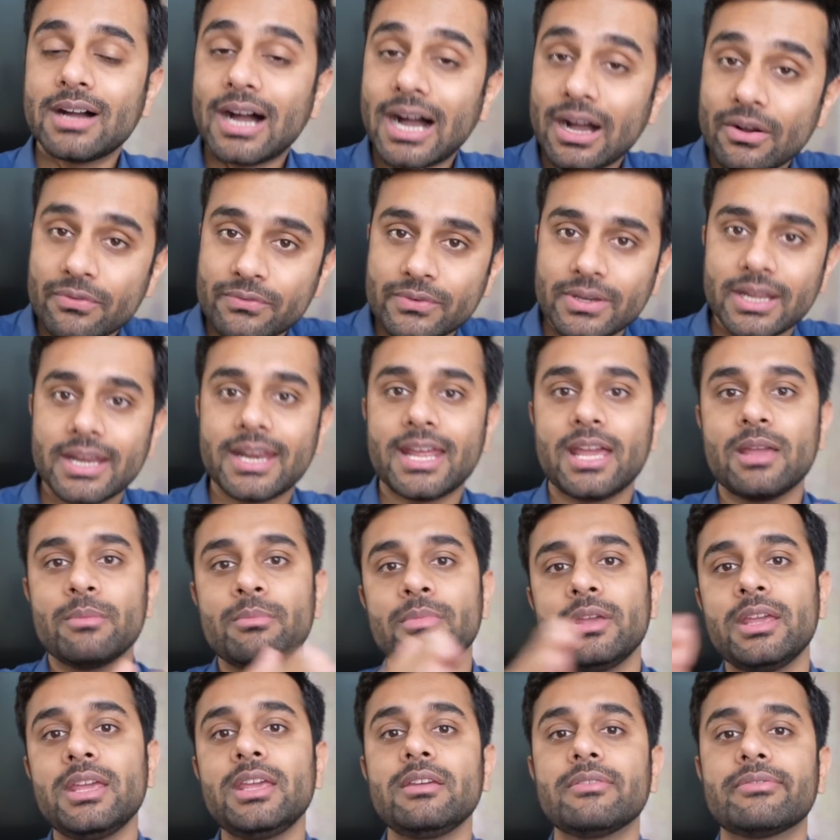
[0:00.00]
after
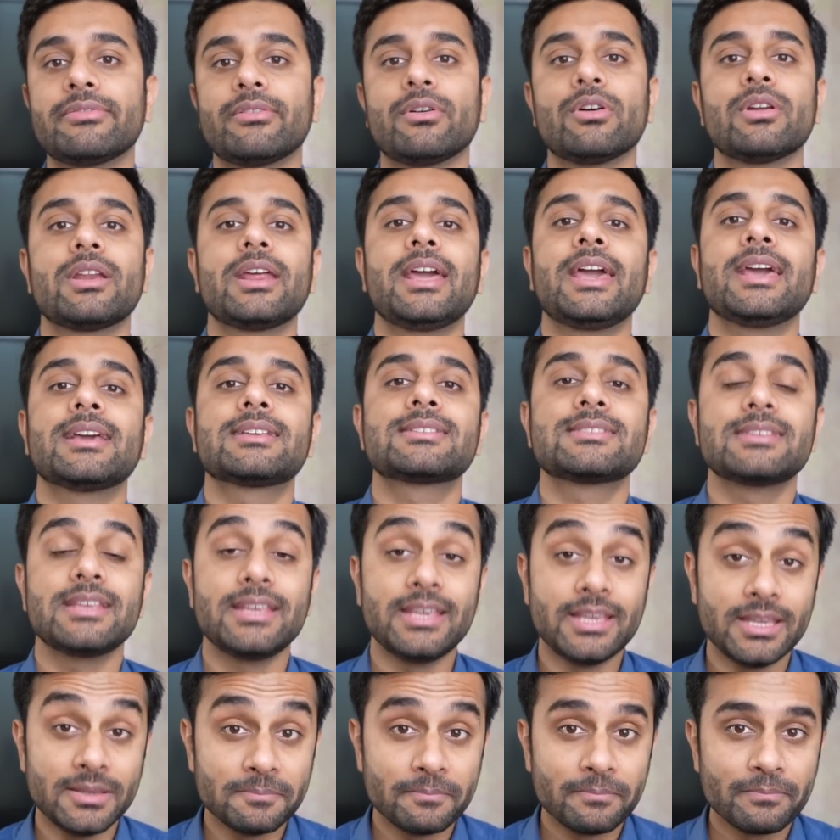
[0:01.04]
ME for
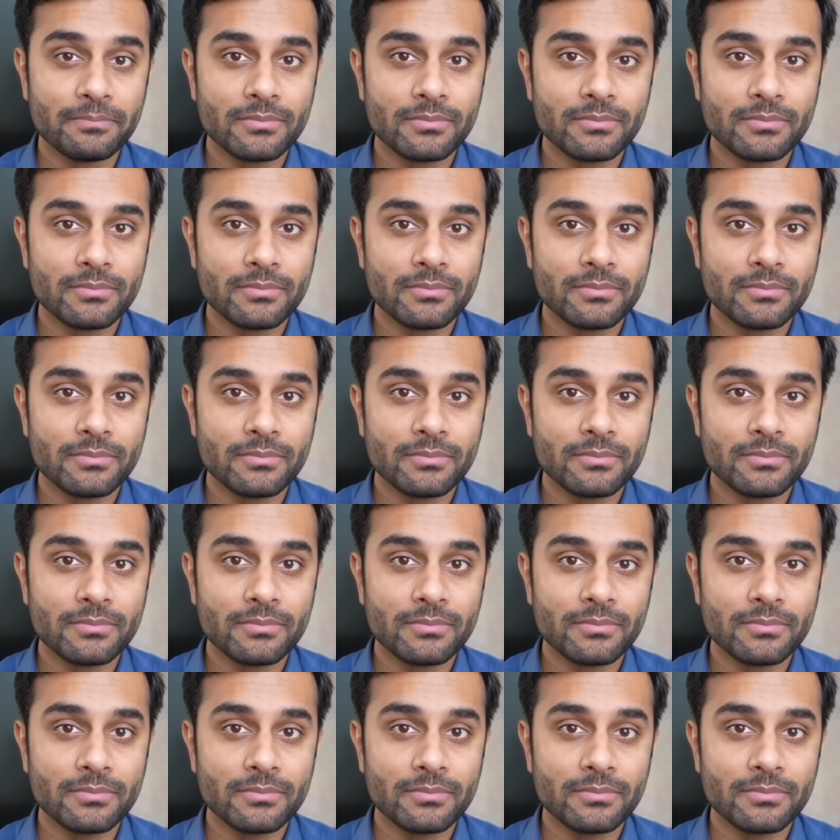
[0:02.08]
XE,